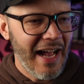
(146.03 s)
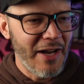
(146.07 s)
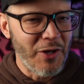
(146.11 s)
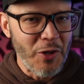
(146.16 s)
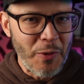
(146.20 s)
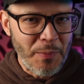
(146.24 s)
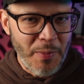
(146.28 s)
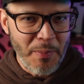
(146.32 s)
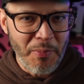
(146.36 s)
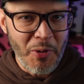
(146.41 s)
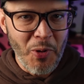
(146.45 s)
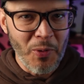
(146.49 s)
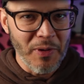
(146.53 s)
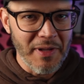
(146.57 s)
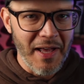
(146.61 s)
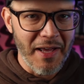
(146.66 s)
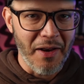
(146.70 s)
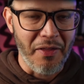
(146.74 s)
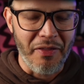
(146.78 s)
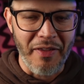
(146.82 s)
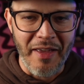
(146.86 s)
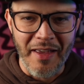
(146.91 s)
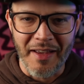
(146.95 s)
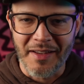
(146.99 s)
I do poo-poo a
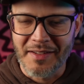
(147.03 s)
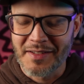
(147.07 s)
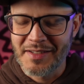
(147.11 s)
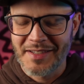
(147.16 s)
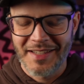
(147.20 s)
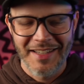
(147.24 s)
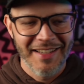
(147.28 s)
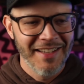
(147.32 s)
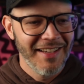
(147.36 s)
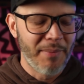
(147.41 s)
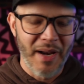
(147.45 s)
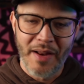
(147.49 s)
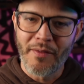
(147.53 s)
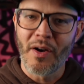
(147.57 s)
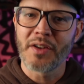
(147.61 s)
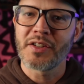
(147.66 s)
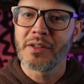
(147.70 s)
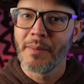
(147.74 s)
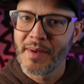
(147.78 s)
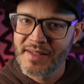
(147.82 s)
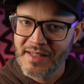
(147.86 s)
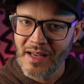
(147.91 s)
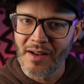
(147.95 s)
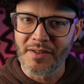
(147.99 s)
lot of things, but I've
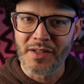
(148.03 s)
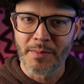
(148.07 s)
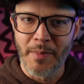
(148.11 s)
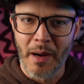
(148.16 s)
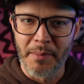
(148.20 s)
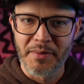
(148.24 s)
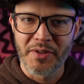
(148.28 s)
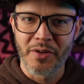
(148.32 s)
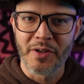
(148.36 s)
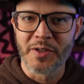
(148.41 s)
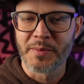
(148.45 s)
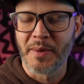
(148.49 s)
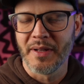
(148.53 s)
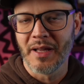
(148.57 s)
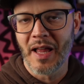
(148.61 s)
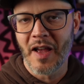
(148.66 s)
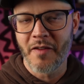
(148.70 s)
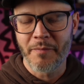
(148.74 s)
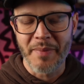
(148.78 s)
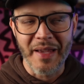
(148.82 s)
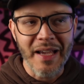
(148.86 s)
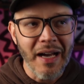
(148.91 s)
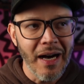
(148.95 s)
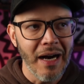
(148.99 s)
also missed out on some opportunities in my
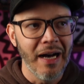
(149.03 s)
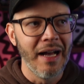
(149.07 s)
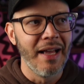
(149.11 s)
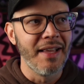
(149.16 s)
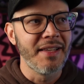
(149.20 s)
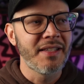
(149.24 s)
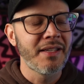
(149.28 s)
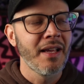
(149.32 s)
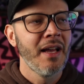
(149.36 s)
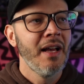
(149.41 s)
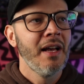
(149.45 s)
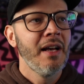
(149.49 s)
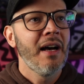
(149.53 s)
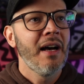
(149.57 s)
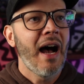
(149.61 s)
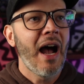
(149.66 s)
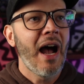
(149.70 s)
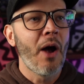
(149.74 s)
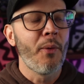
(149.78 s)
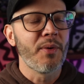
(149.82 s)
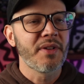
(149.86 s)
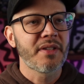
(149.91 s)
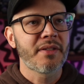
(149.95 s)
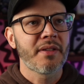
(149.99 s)
life because
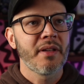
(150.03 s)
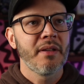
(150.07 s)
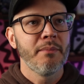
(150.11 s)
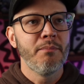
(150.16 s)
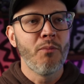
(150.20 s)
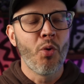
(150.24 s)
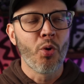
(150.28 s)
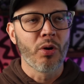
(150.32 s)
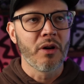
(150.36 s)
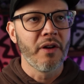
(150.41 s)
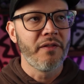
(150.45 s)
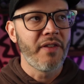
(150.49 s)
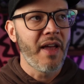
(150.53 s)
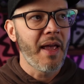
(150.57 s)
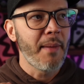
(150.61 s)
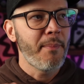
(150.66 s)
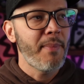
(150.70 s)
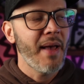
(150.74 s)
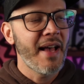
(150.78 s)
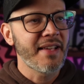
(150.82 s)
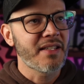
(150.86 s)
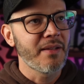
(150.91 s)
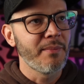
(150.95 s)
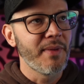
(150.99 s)
I was more of a
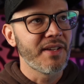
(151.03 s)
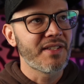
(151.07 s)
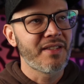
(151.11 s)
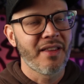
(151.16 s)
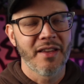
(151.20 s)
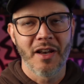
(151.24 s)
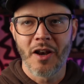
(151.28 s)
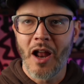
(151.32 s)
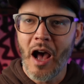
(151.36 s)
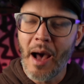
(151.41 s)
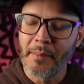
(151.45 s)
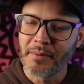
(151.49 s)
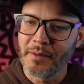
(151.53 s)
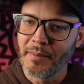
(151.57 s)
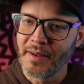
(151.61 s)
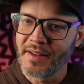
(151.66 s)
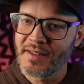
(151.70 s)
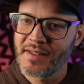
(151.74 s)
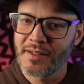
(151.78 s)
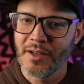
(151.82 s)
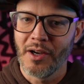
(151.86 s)
pessimist than an optimist.